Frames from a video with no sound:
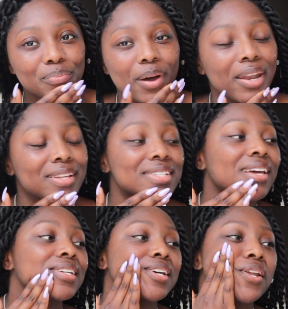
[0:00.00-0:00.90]
pun
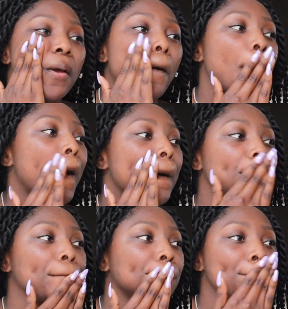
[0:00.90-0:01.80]
intended,
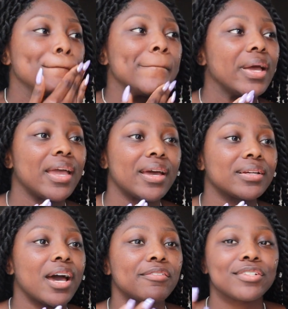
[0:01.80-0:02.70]
and
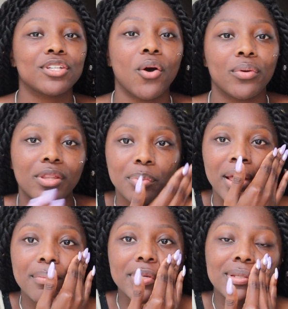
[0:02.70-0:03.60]
kind of just go into the
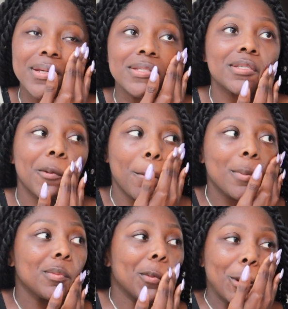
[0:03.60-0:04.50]
plant business.
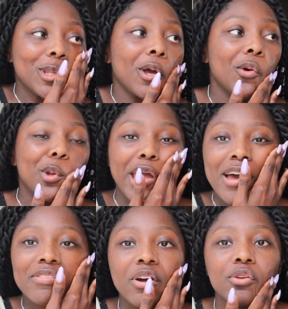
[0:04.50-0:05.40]
So we
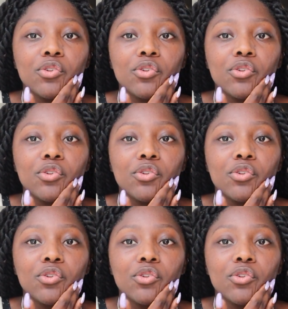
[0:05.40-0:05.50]
have our